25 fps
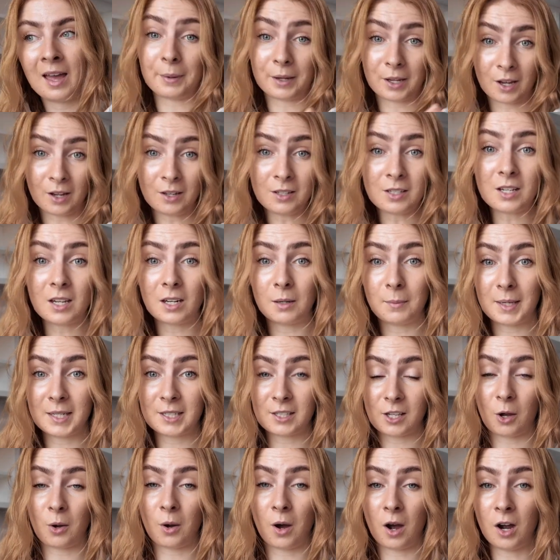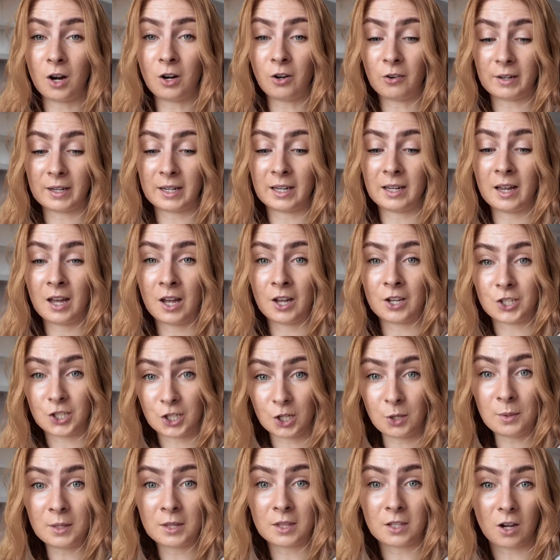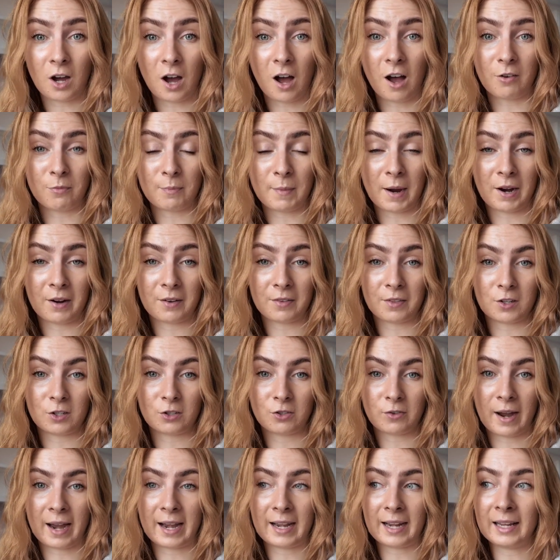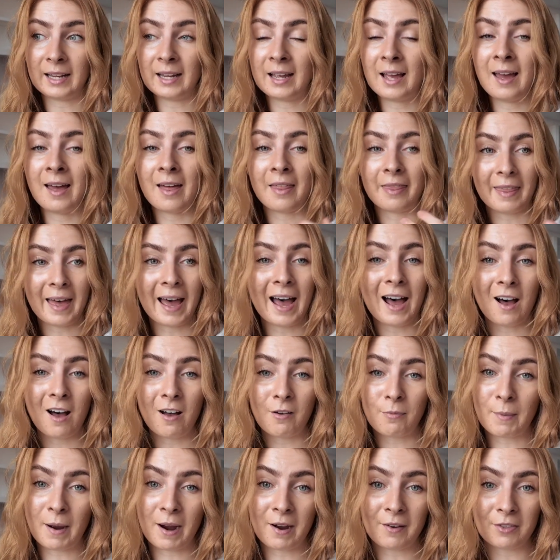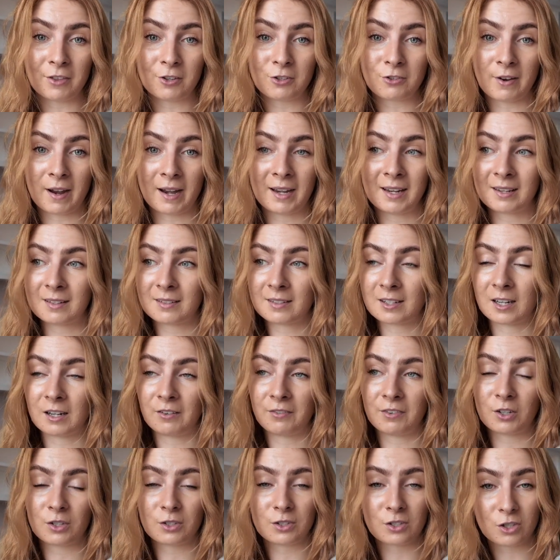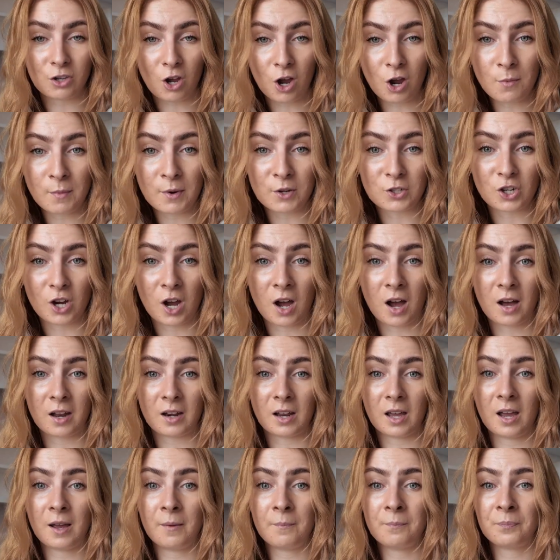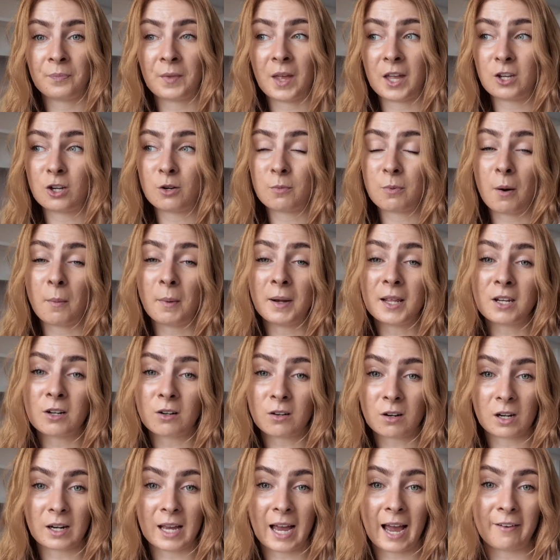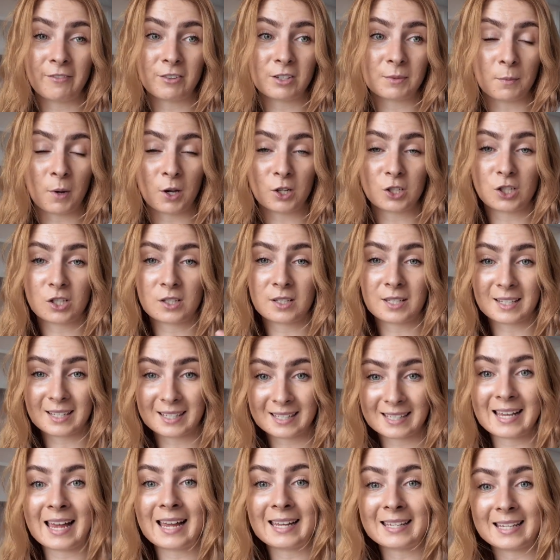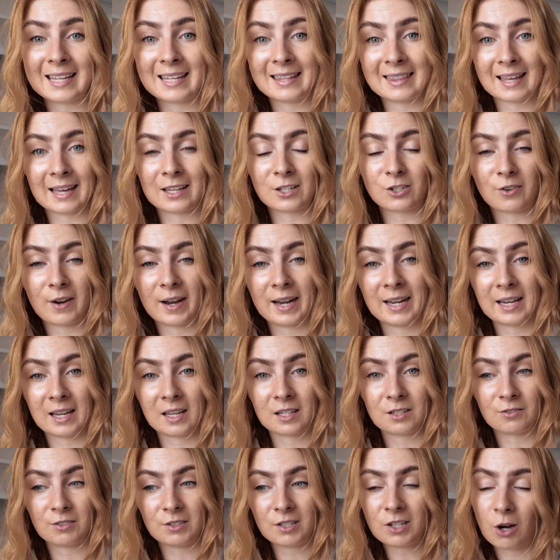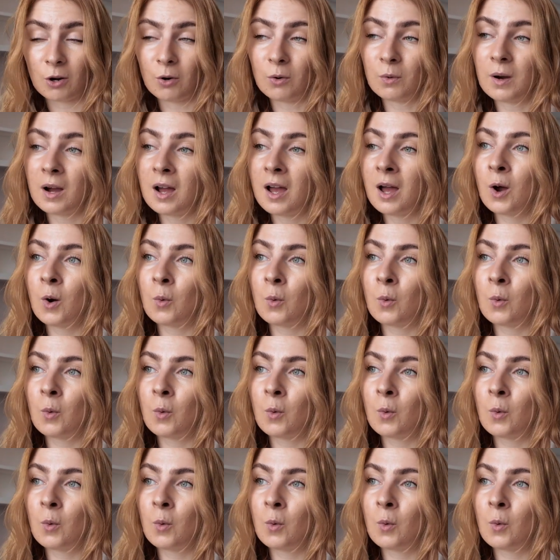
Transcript: And because you're going to be so hungry doing the half marathon training, that half marathon training is going to feel so much harder, and you're probably not going to have as much success in that training as a result,